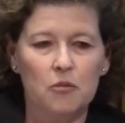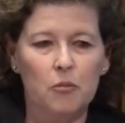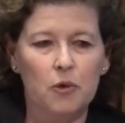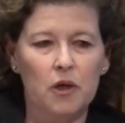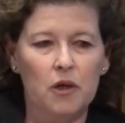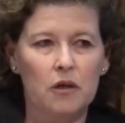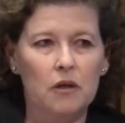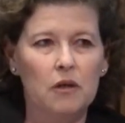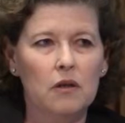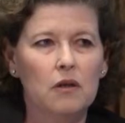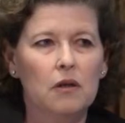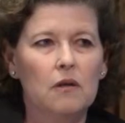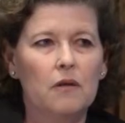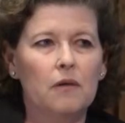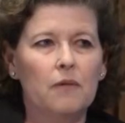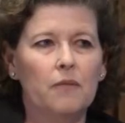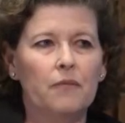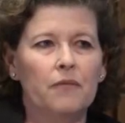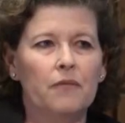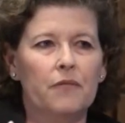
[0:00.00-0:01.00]
But
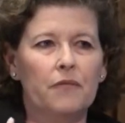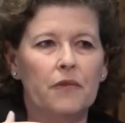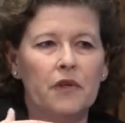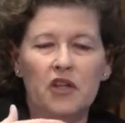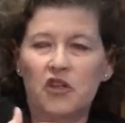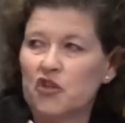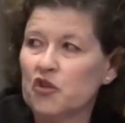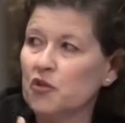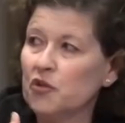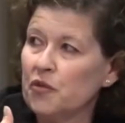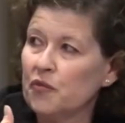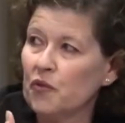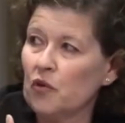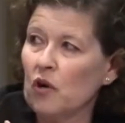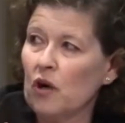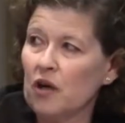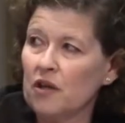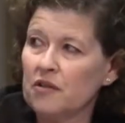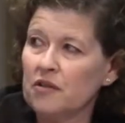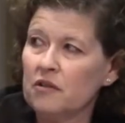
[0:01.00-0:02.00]
the issues for
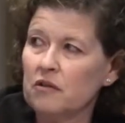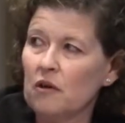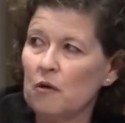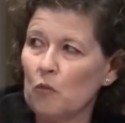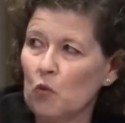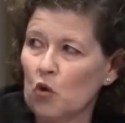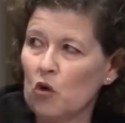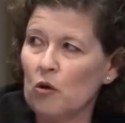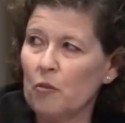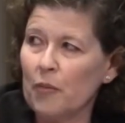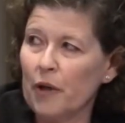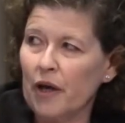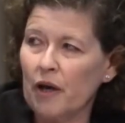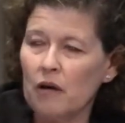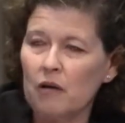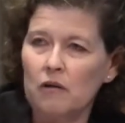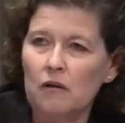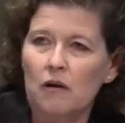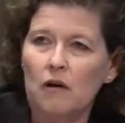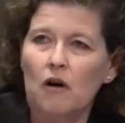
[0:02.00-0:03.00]
us are more
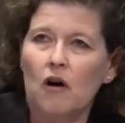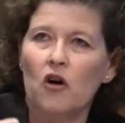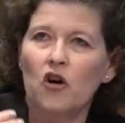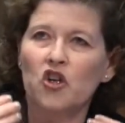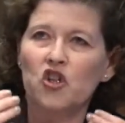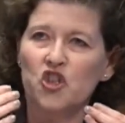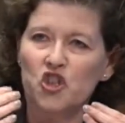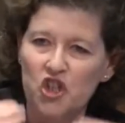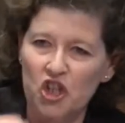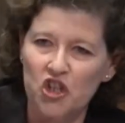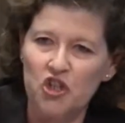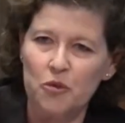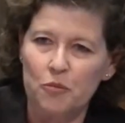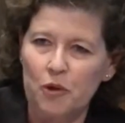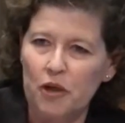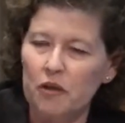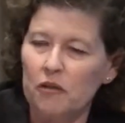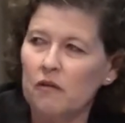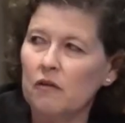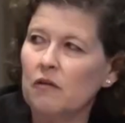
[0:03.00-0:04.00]
about our
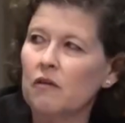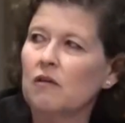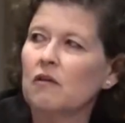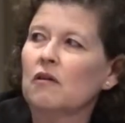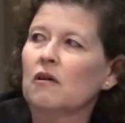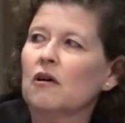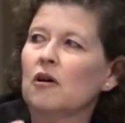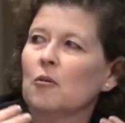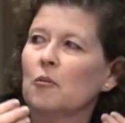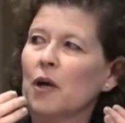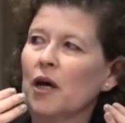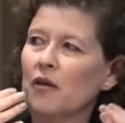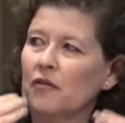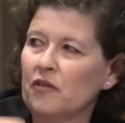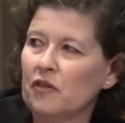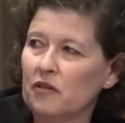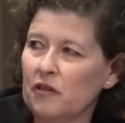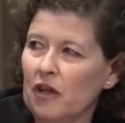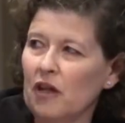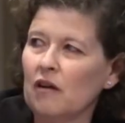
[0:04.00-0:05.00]
judgment about
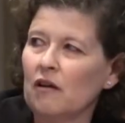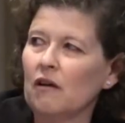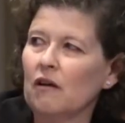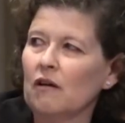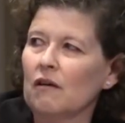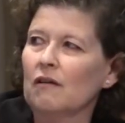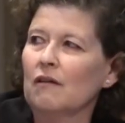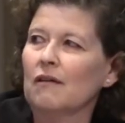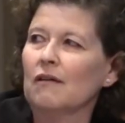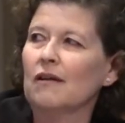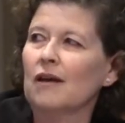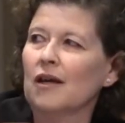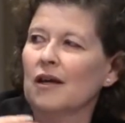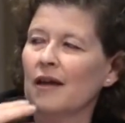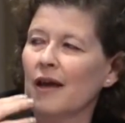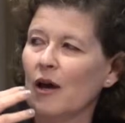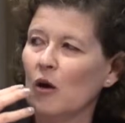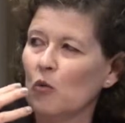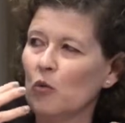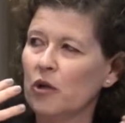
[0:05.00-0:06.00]
the data and
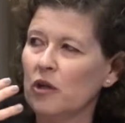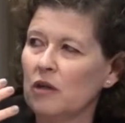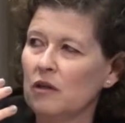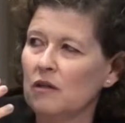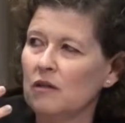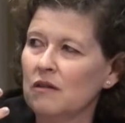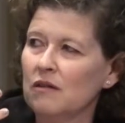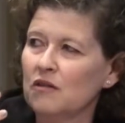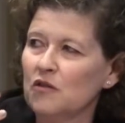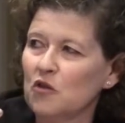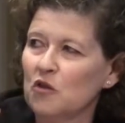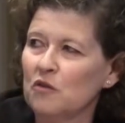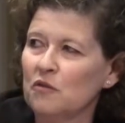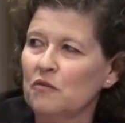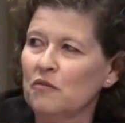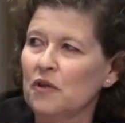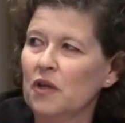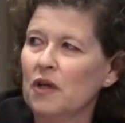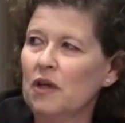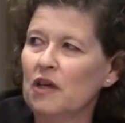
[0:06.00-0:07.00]
how we sort of,
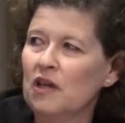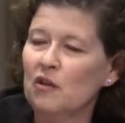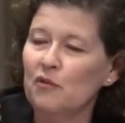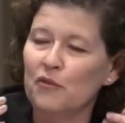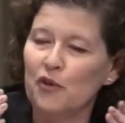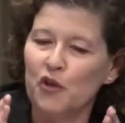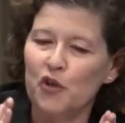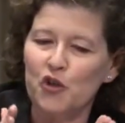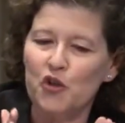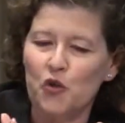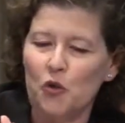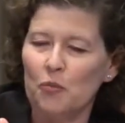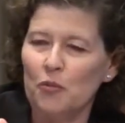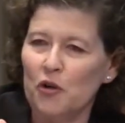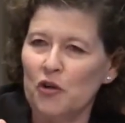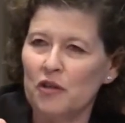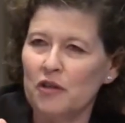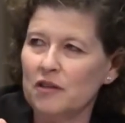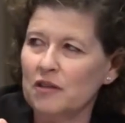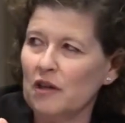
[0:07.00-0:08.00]
in a very short
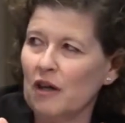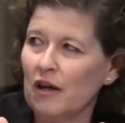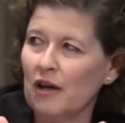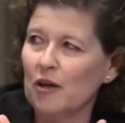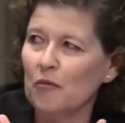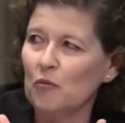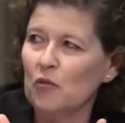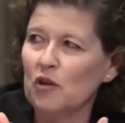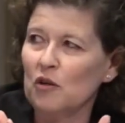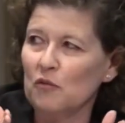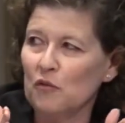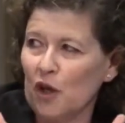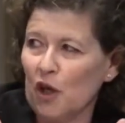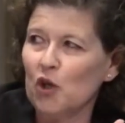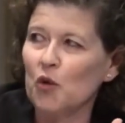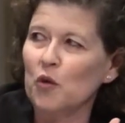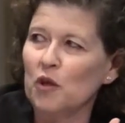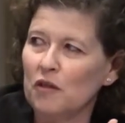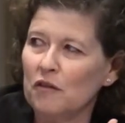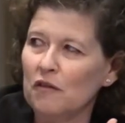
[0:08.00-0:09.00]
period of time, can
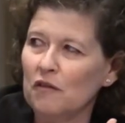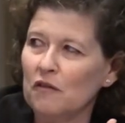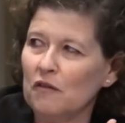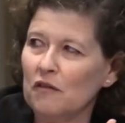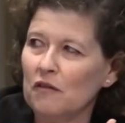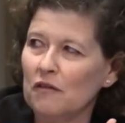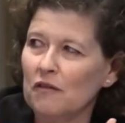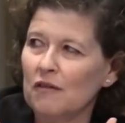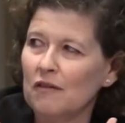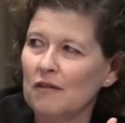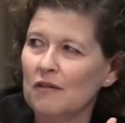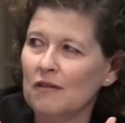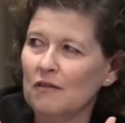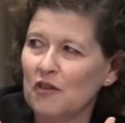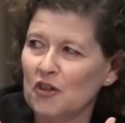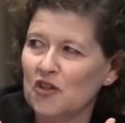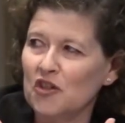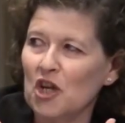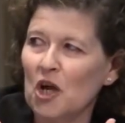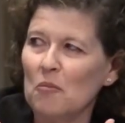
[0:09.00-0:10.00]
evaluate
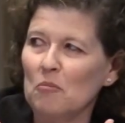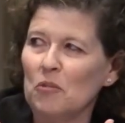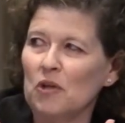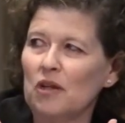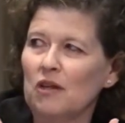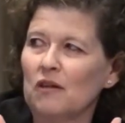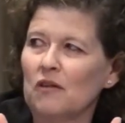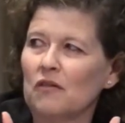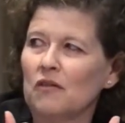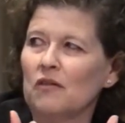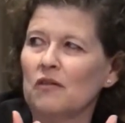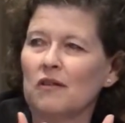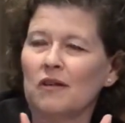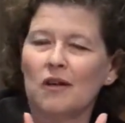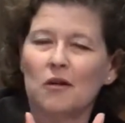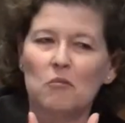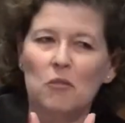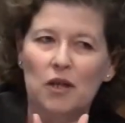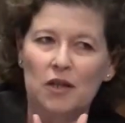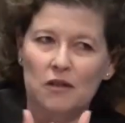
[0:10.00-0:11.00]
these companies
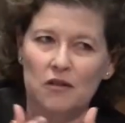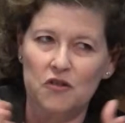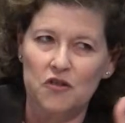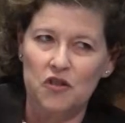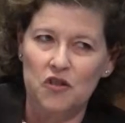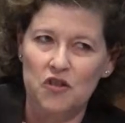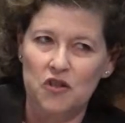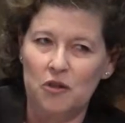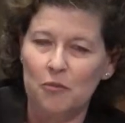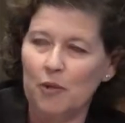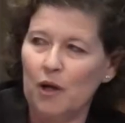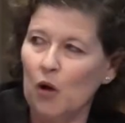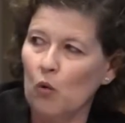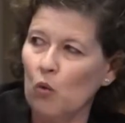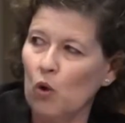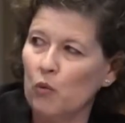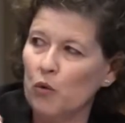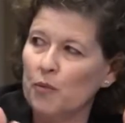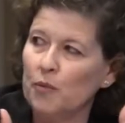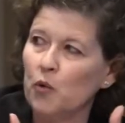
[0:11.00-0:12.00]
and make a decision about
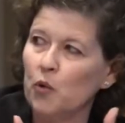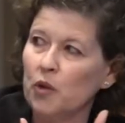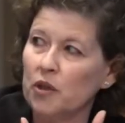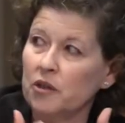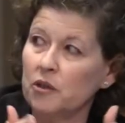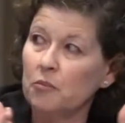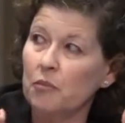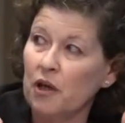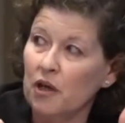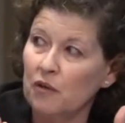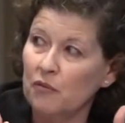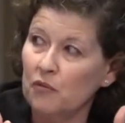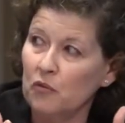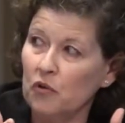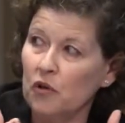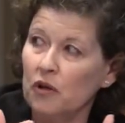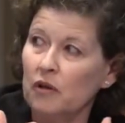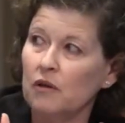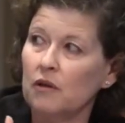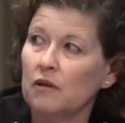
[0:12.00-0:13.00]
what we'd be willing to pay
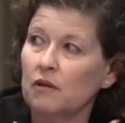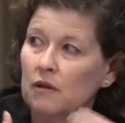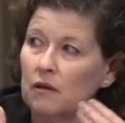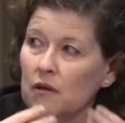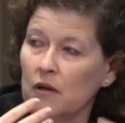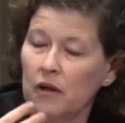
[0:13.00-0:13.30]
for it.